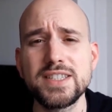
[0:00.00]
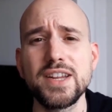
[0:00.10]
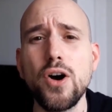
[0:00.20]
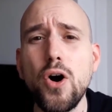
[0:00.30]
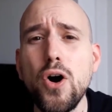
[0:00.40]

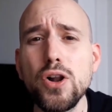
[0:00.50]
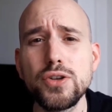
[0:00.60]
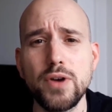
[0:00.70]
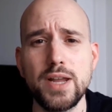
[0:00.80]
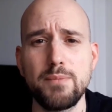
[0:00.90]
and all
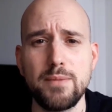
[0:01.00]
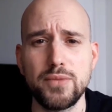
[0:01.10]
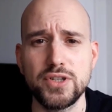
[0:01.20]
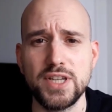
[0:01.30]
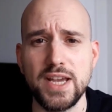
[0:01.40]
UN member
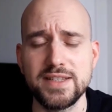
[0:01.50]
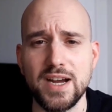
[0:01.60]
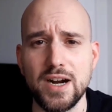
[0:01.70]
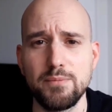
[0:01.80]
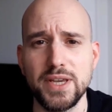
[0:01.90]
states
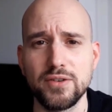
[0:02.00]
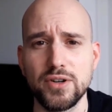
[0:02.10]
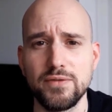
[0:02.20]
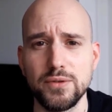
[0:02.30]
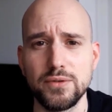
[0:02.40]
are being
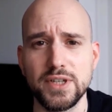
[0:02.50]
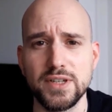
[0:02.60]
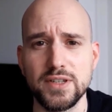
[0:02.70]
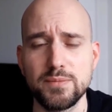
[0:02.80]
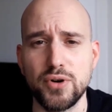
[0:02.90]
reviewed in
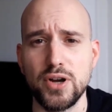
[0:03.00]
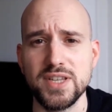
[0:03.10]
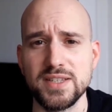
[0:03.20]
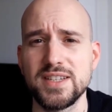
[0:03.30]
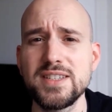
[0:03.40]
this
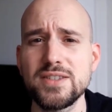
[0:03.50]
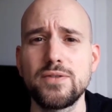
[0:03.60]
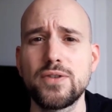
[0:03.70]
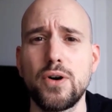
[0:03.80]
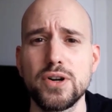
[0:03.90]
process. And this is,
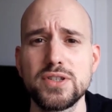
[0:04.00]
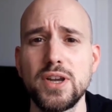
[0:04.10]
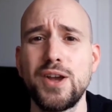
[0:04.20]
of course,